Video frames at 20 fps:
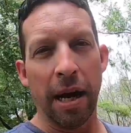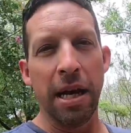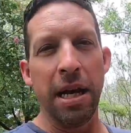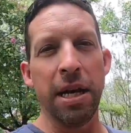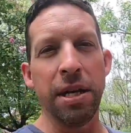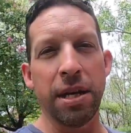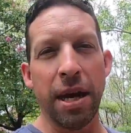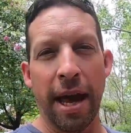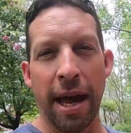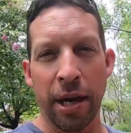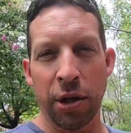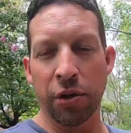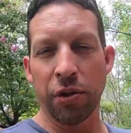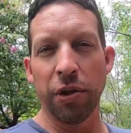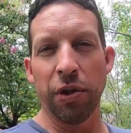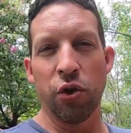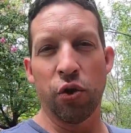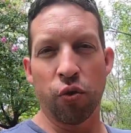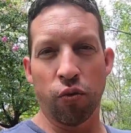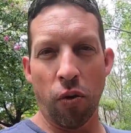I need to
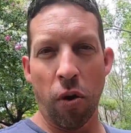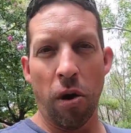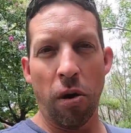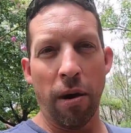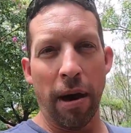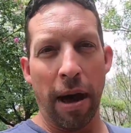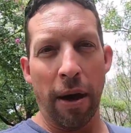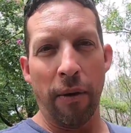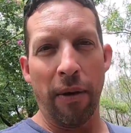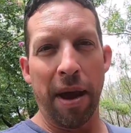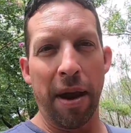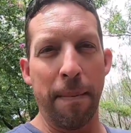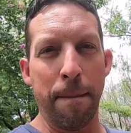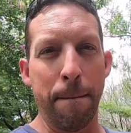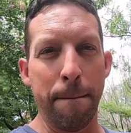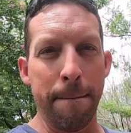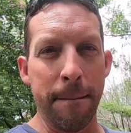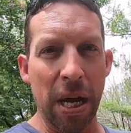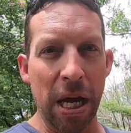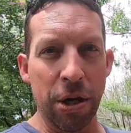actually draw out
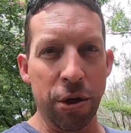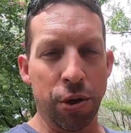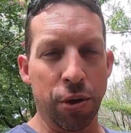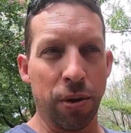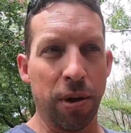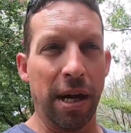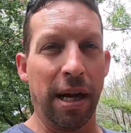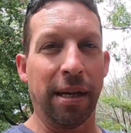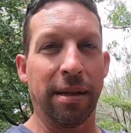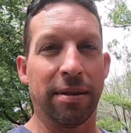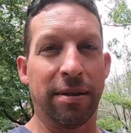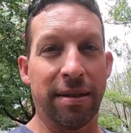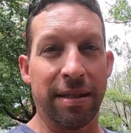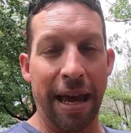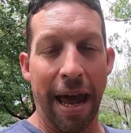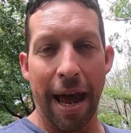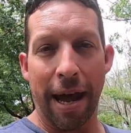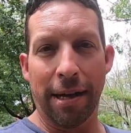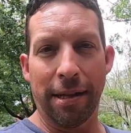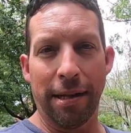and measure
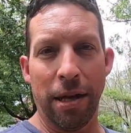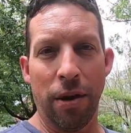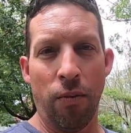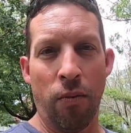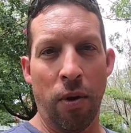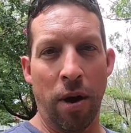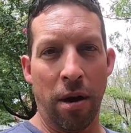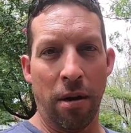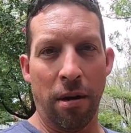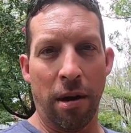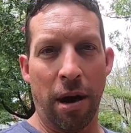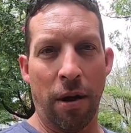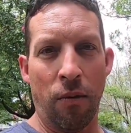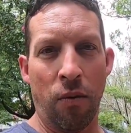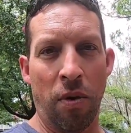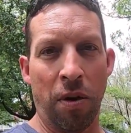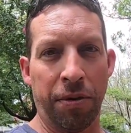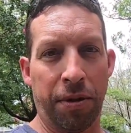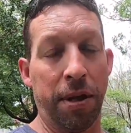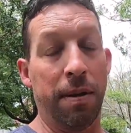exactly where I
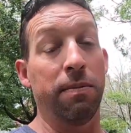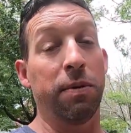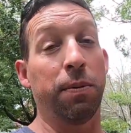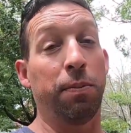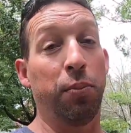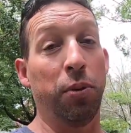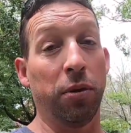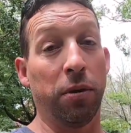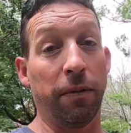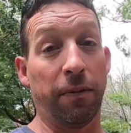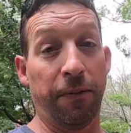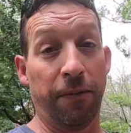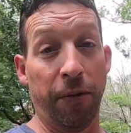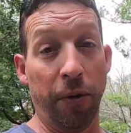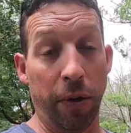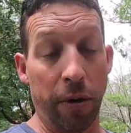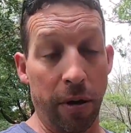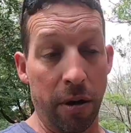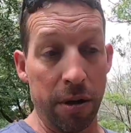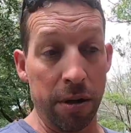want them to put the
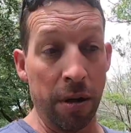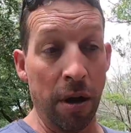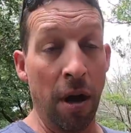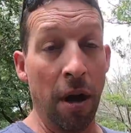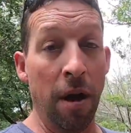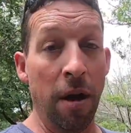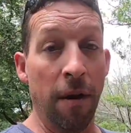footers